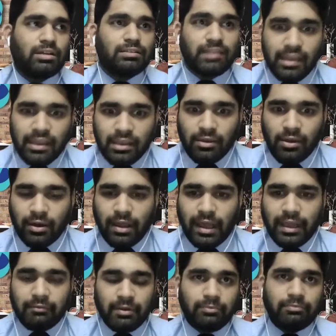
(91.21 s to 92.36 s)
think, or
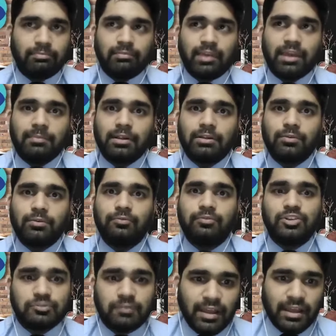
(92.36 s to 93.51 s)
I'm able to
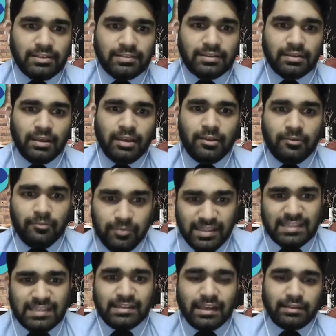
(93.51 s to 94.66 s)
visualize
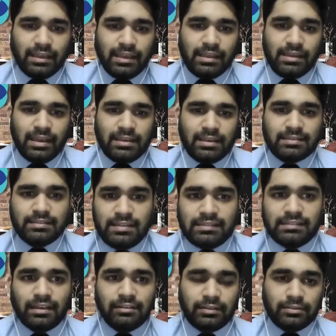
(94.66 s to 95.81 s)
these are the areas, these
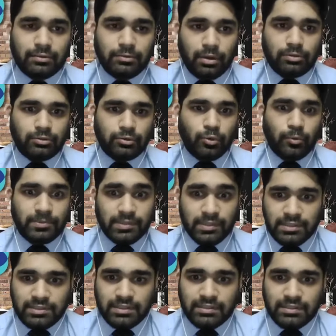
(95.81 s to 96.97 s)
are the scope
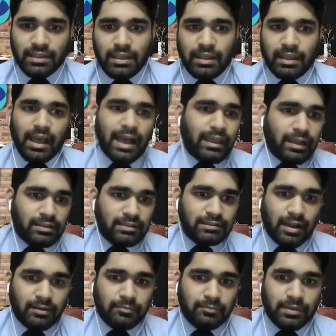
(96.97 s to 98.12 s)
searches like I can
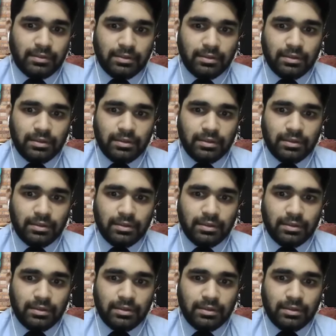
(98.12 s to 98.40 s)
start with.